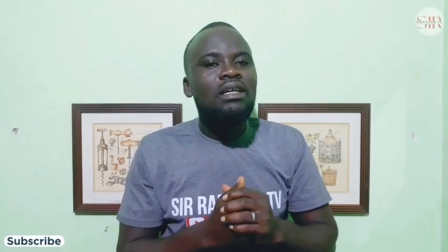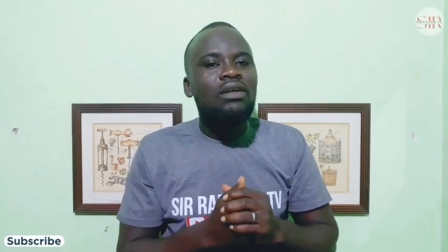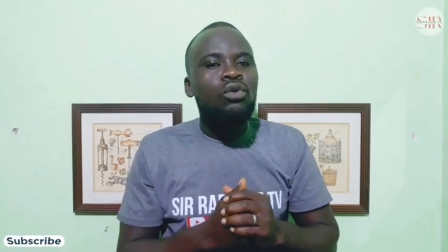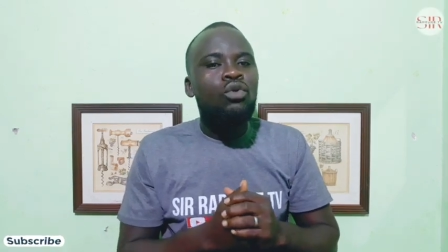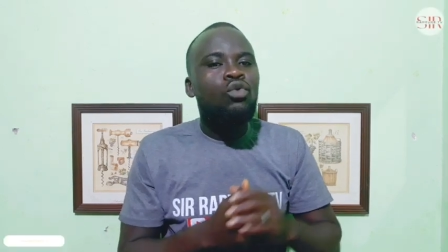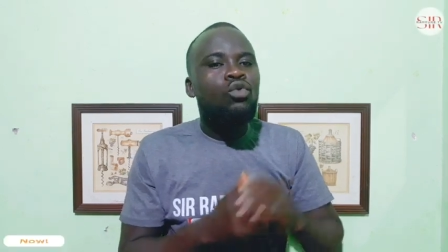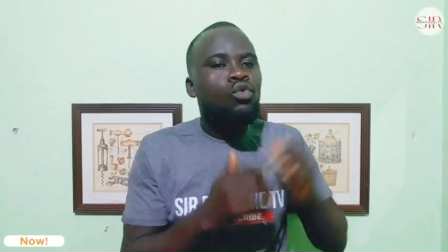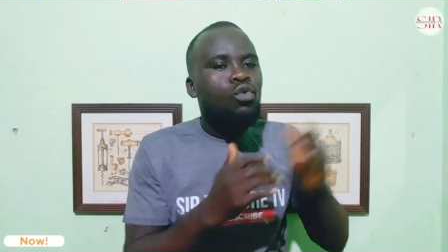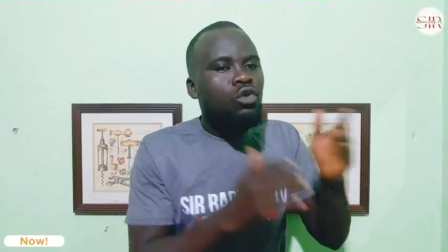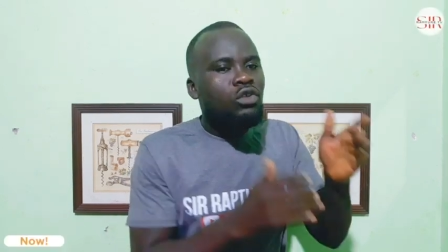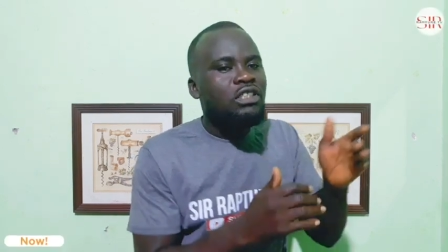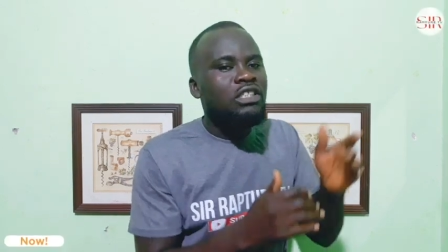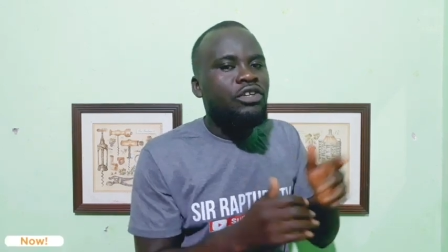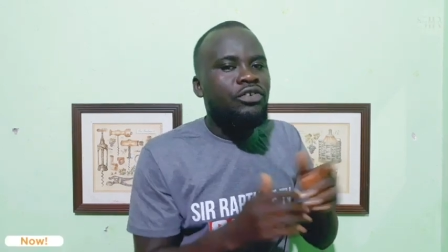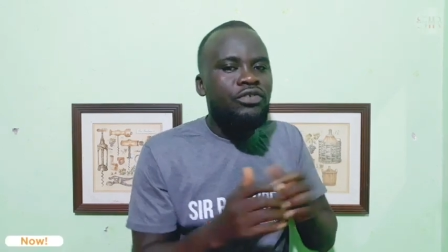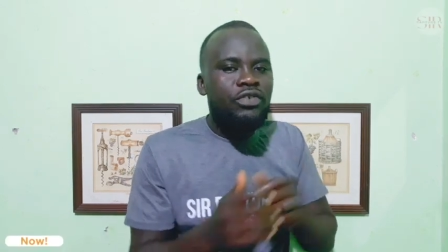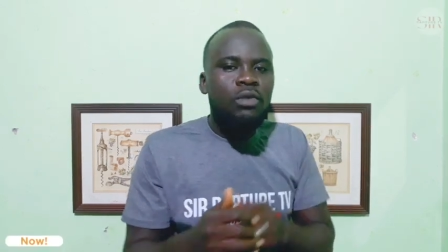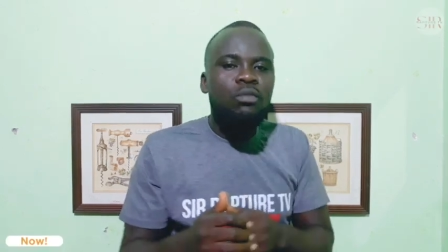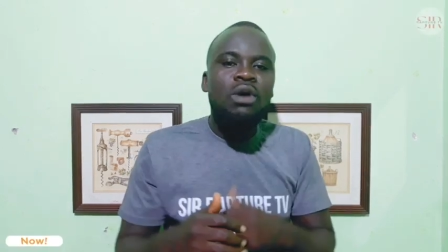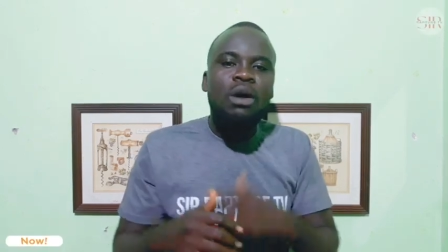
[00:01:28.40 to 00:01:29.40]
Oh, cousin,
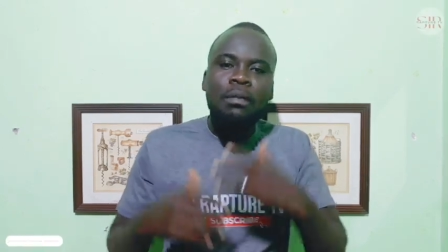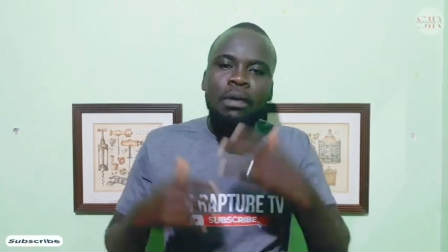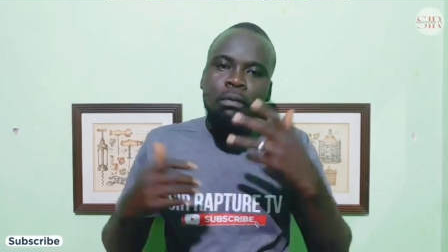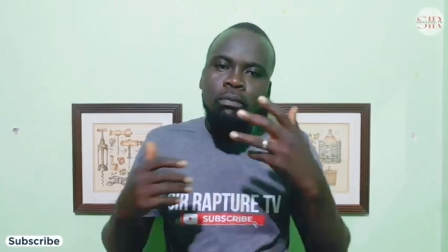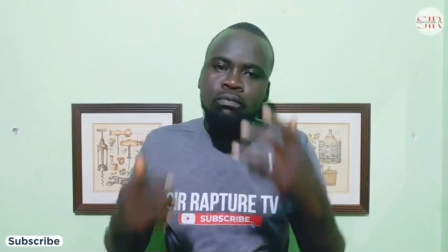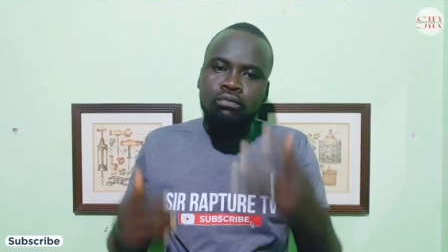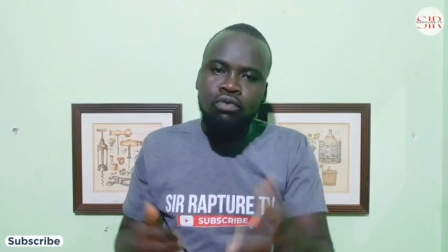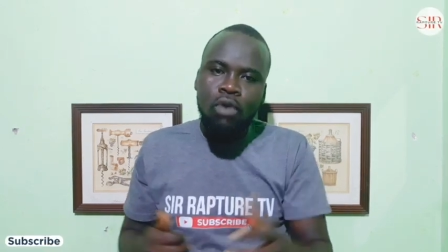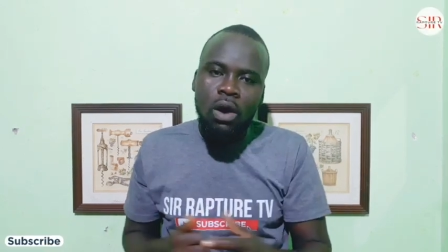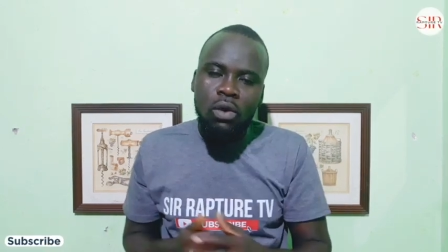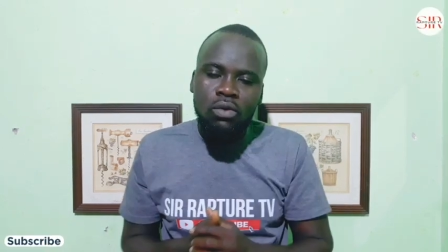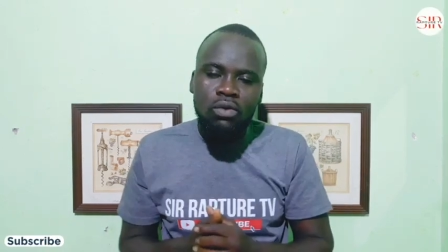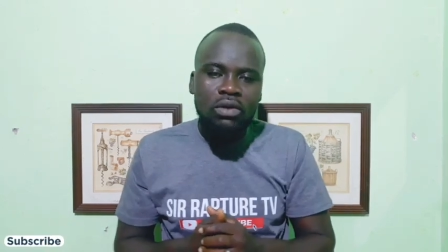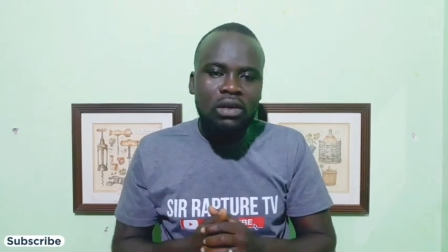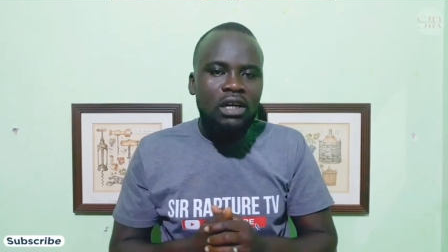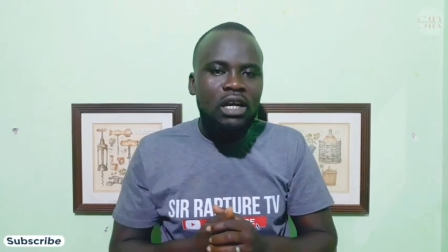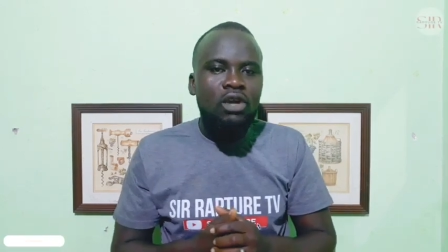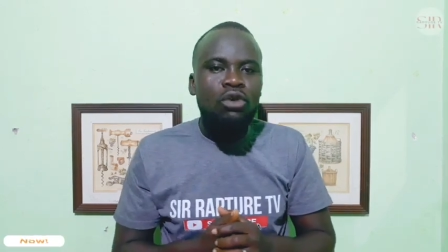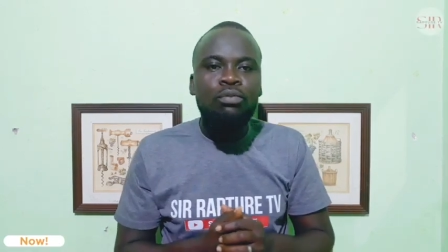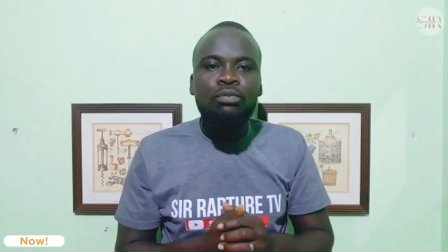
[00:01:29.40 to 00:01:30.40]
it to my dog,
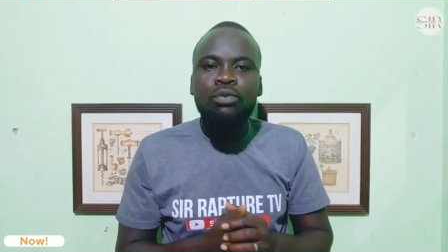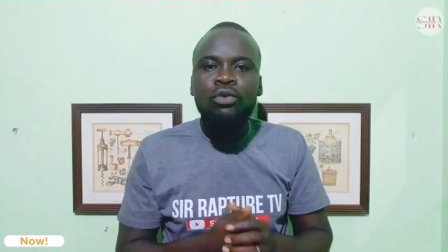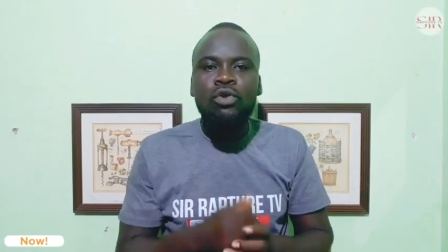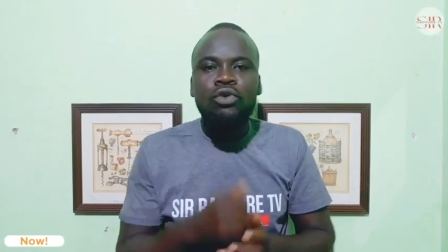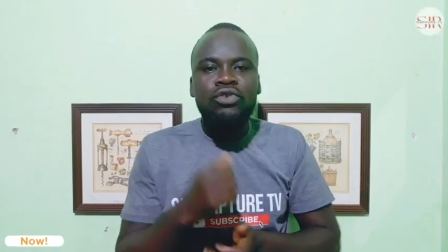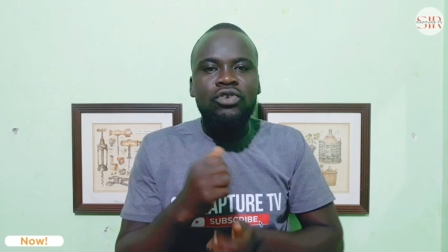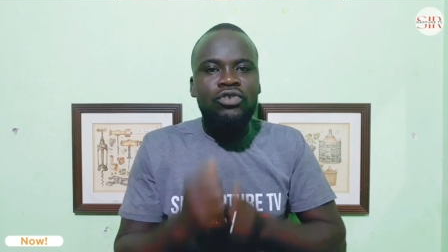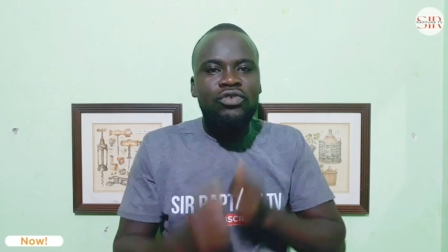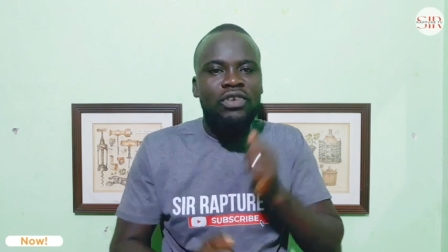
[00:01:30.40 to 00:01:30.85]
wow, and don't put on to